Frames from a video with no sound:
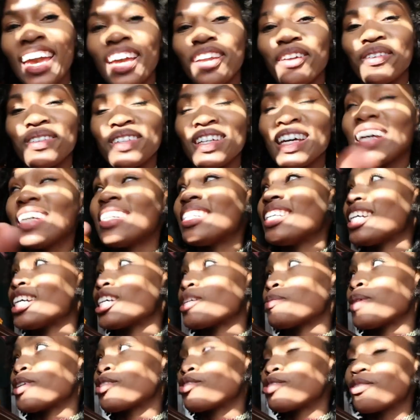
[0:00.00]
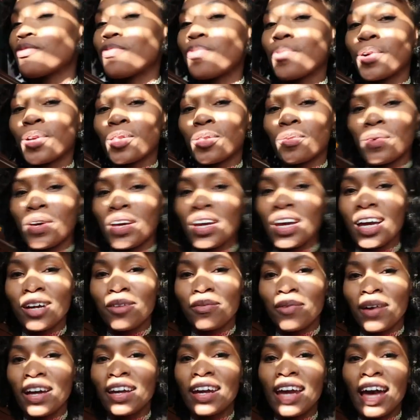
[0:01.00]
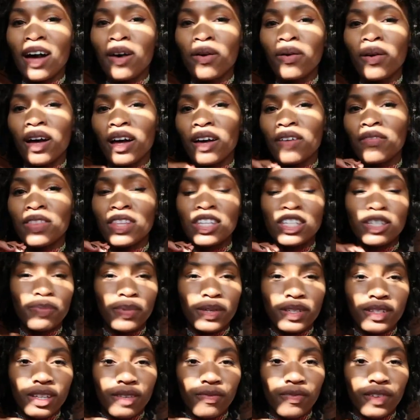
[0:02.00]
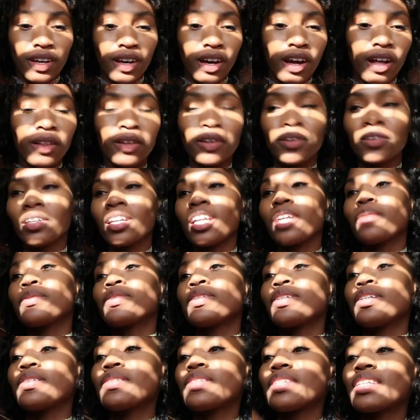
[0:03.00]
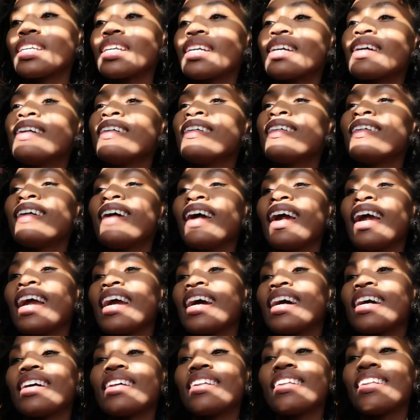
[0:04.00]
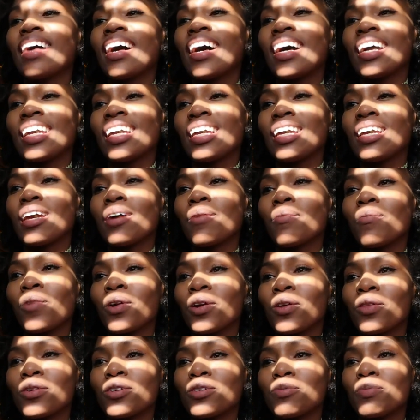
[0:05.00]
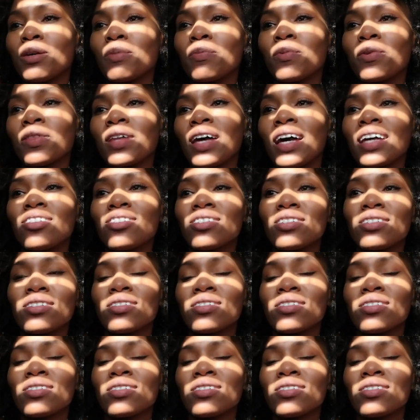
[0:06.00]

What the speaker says: annotating, especially Fourth Wing. I ran out of the specific color that I was using, and I am one of those people that I